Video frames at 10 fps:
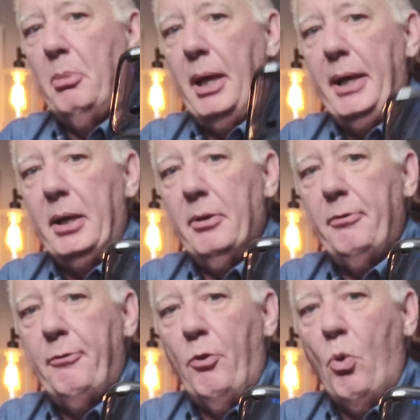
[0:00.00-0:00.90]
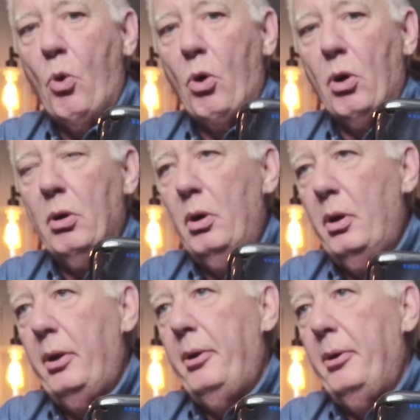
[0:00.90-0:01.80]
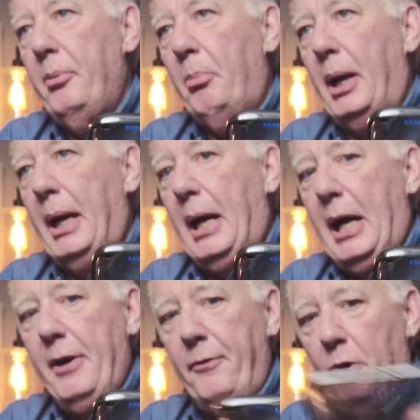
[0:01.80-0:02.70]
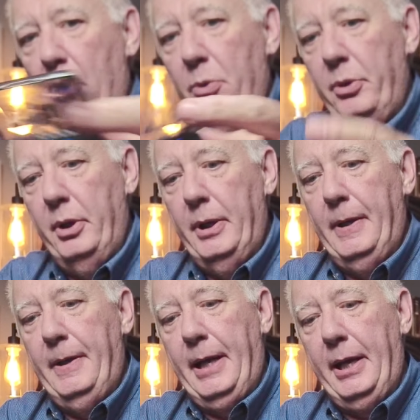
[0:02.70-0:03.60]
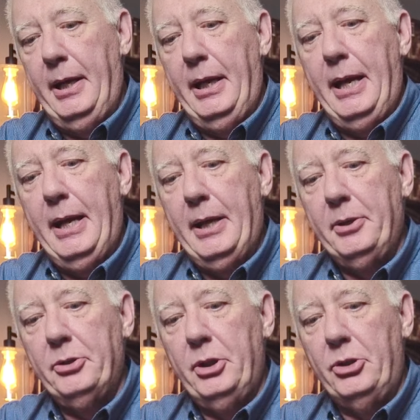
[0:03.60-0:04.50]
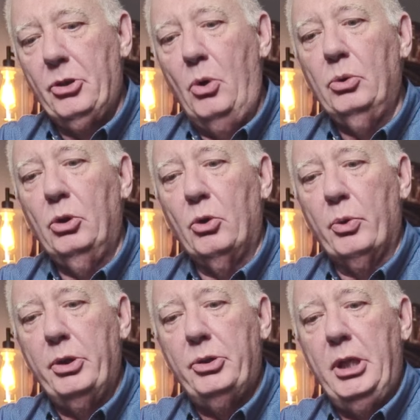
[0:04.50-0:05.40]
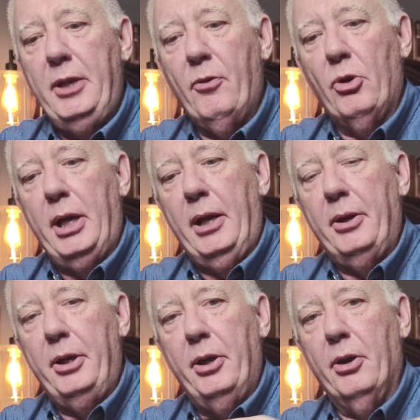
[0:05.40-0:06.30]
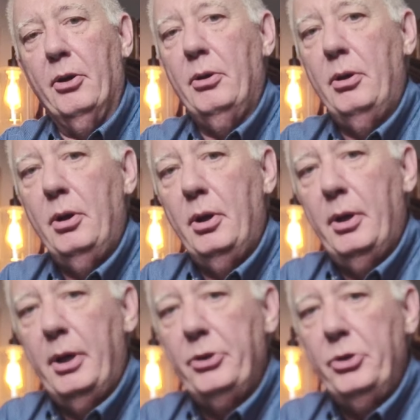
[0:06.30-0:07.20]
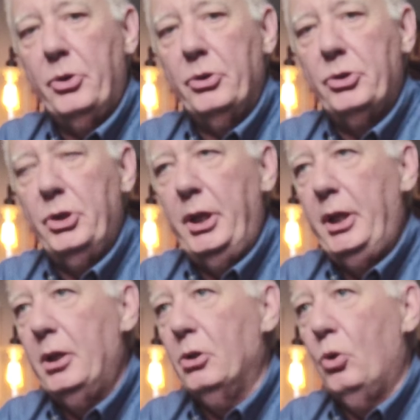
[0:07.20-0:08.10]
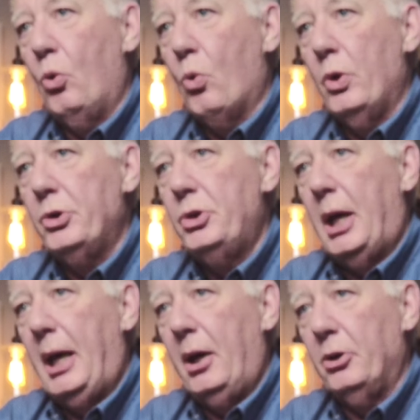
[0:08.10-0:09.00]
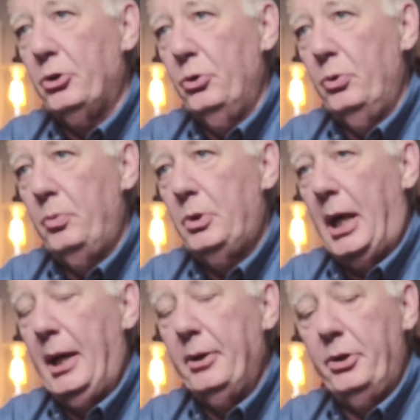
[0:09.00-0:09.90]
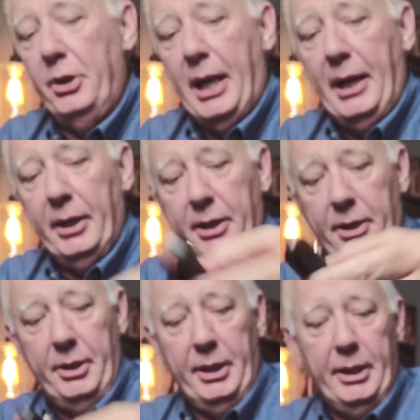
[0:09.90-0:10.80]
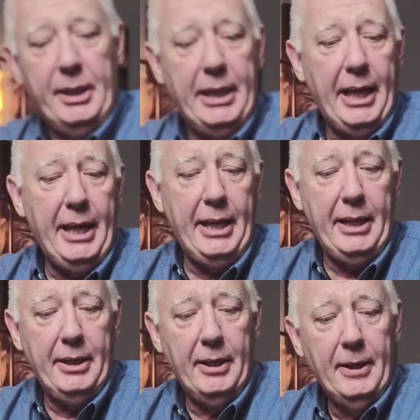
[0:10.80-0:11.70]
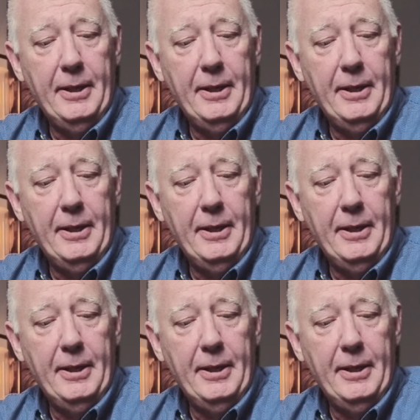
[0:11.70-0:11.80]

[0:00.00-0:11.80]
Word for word: mic for my iPhone, and it has its own little receiver down here, as you can see, and a little orange dial to dial in the gain.